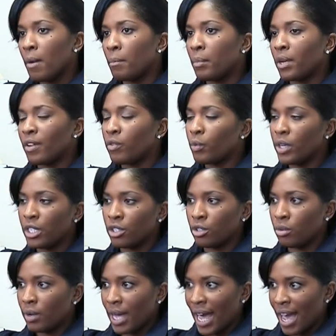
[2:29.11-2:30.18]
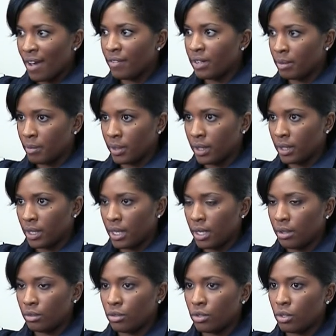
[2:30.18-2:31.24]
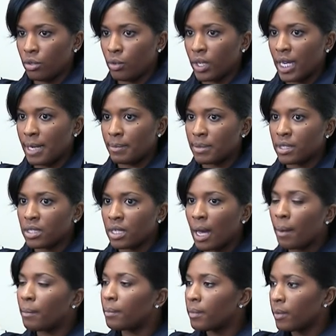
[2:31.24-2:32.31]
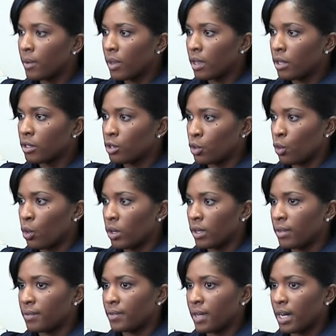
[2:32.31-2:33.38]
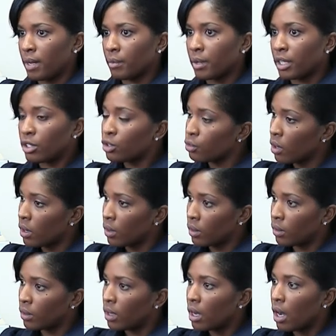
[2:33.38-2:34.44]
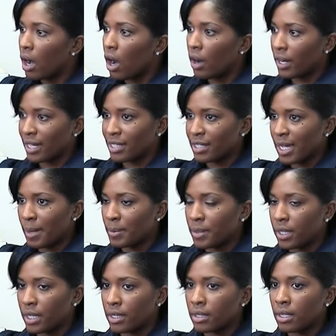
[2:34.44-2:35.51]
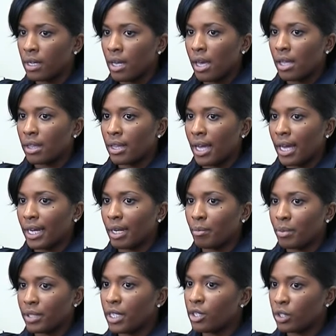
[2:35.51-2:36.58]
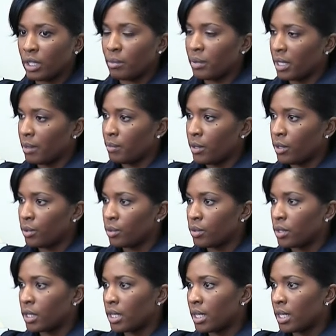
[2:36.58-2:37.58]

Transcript: But if we do have an ability to keep some sort of uh, control on a substance that can potentially be abused,